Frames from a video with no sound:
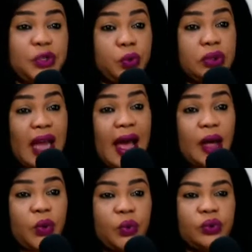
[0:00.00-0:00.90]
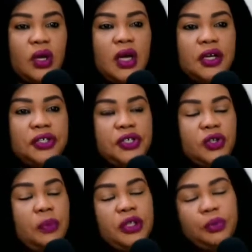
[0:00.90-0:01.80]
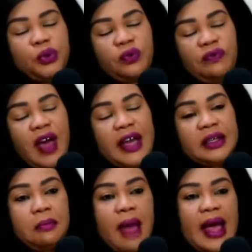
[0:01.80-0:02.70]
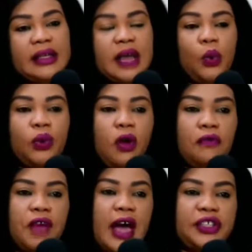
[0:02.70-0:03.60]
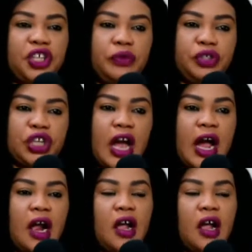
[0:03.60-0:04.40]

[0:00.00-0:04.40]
down. She's not been able to find a man that will love her, cherish her.